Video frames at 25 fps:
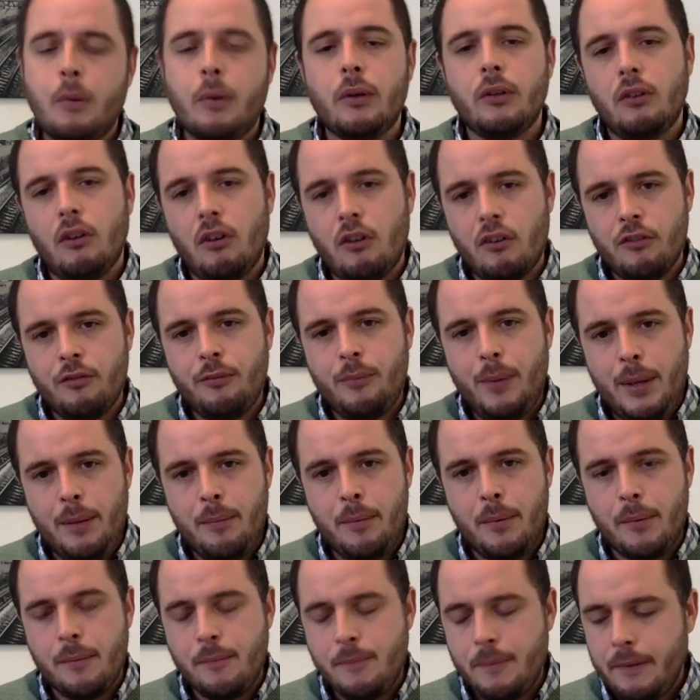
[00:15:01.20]
a lot of
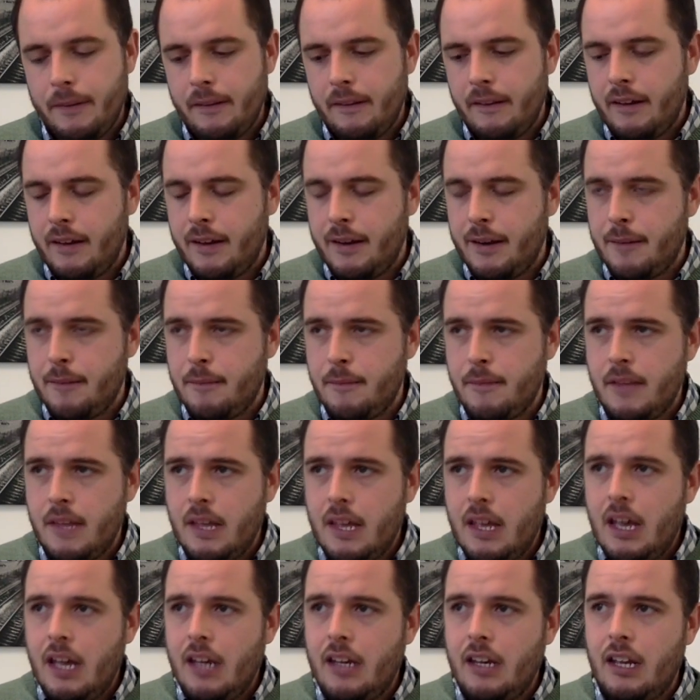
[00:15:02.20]
people. And
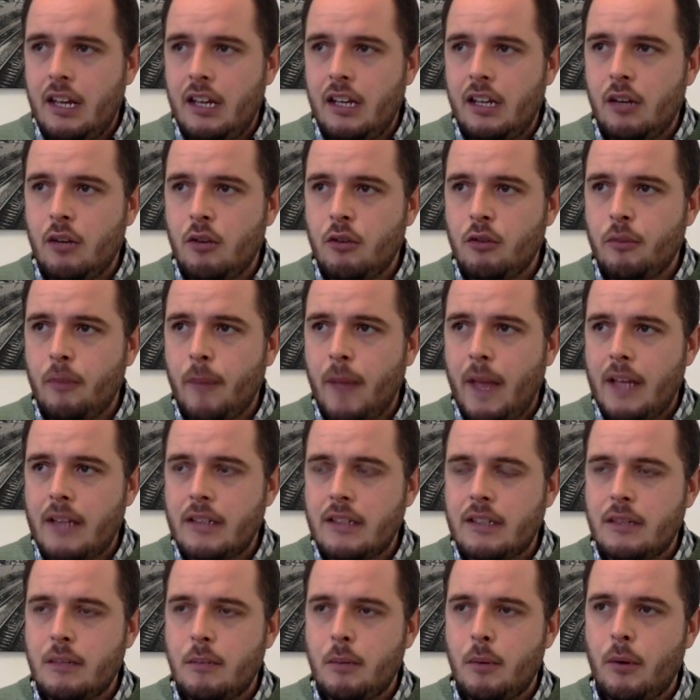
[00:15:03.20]
it goes back
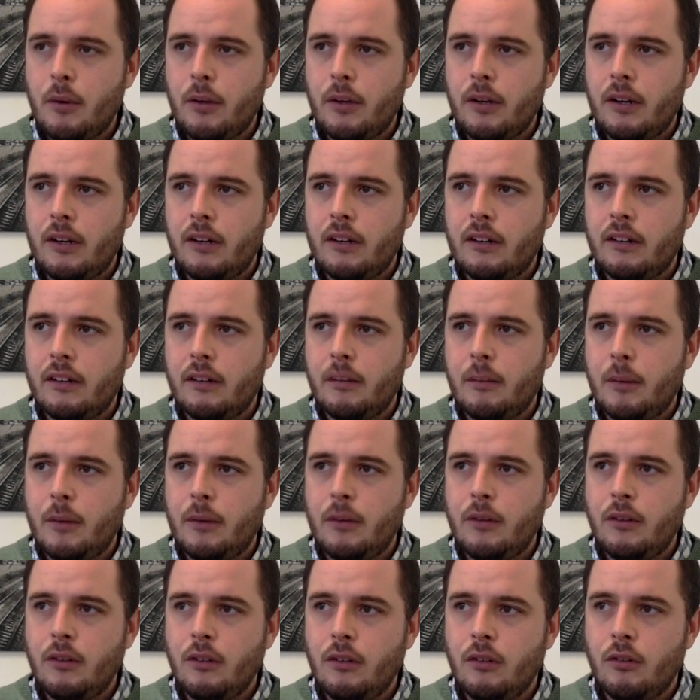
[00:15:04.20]
to the point earlier
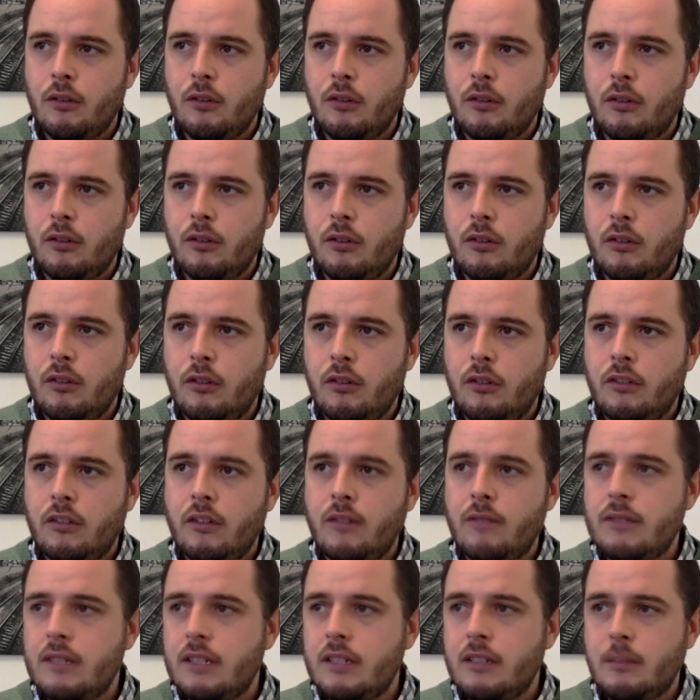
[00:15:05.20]
about, you know,
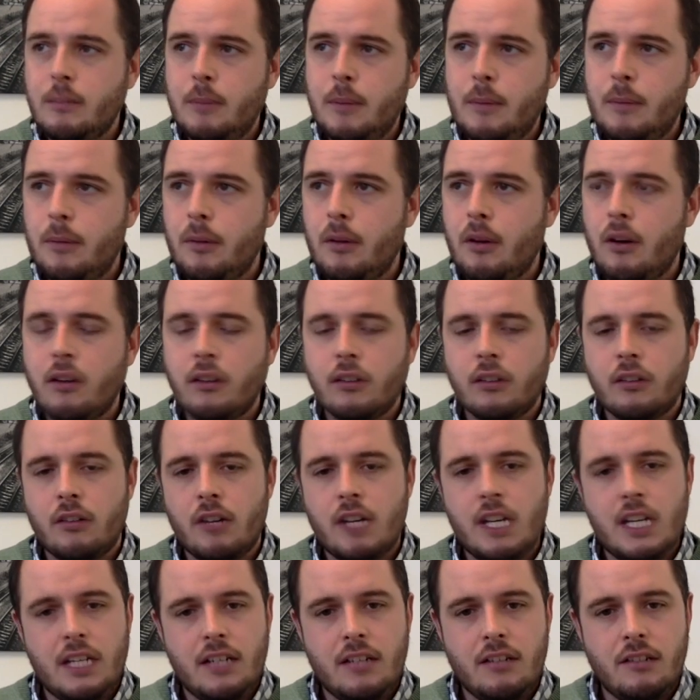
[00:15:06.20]
sometimes people aren't
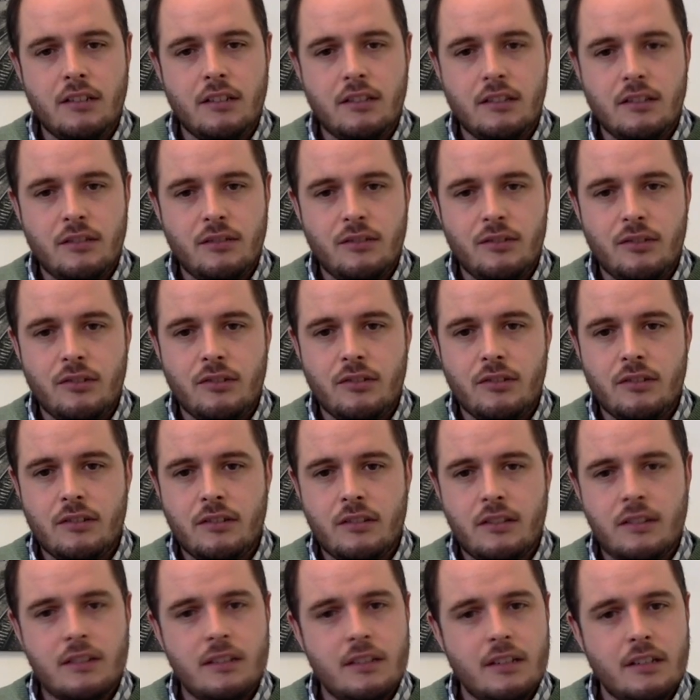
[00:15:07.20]
great in interviews, and
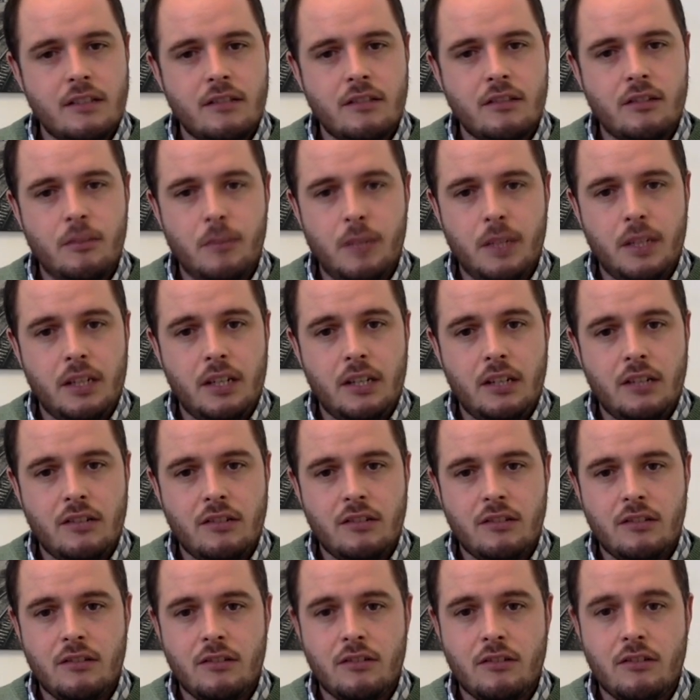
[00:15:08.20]
sometimes
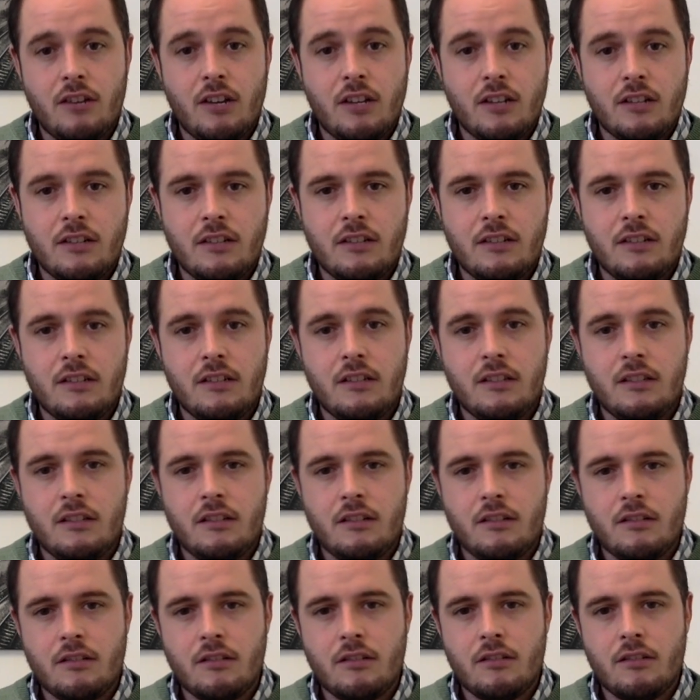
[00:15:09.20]
communication strengths isn't
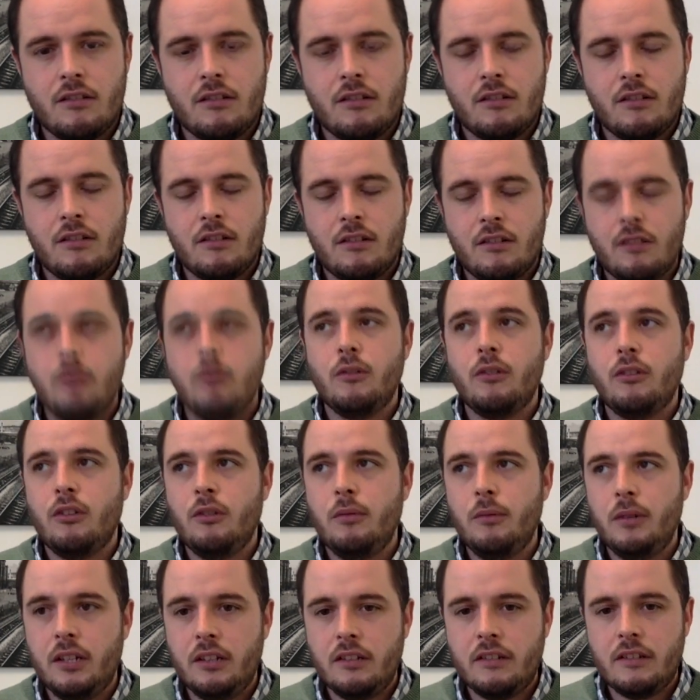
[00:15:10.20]
their,
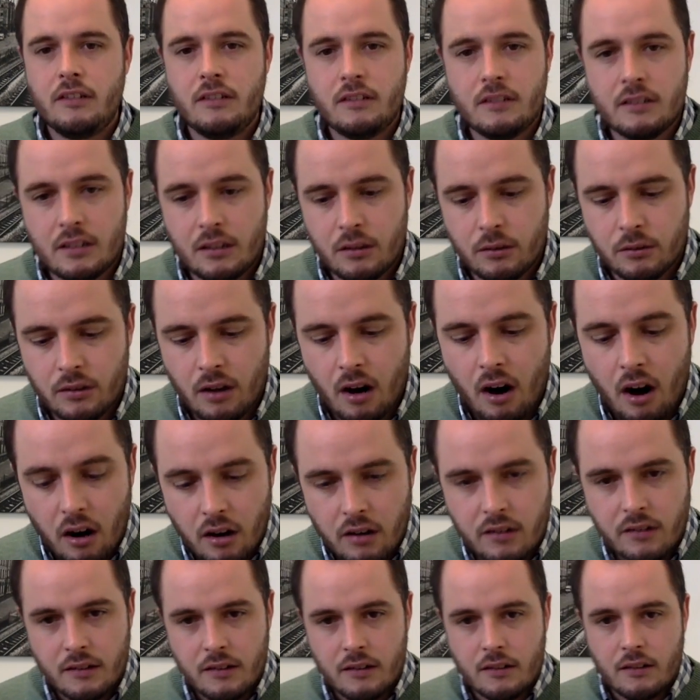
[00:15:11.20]
communication skills
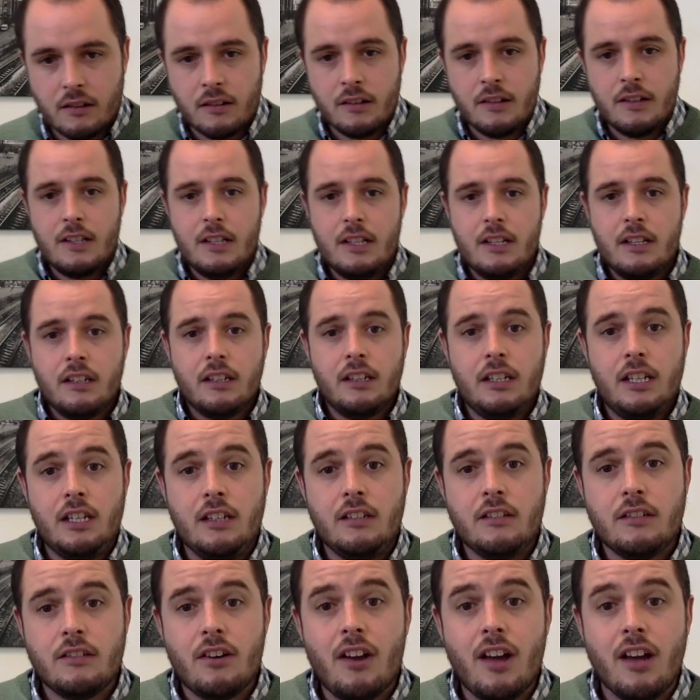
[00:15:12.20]
aren't their key
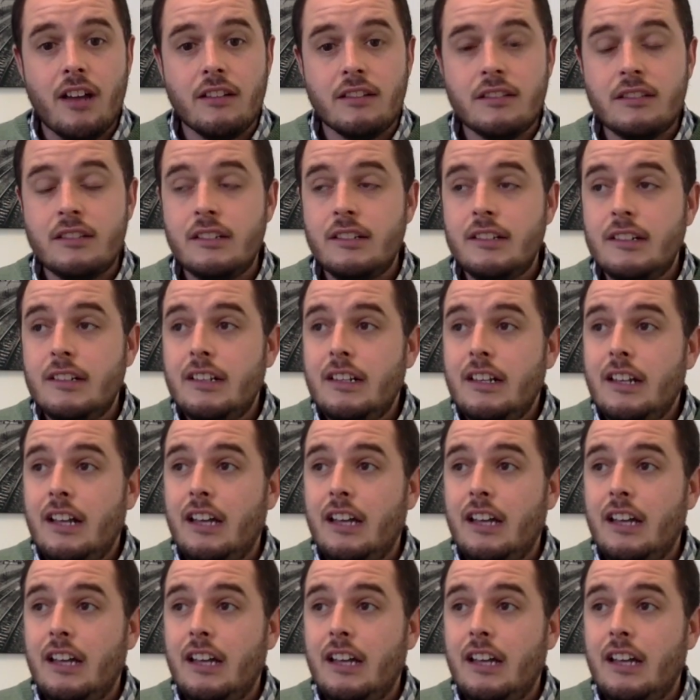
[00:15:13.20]
strengths.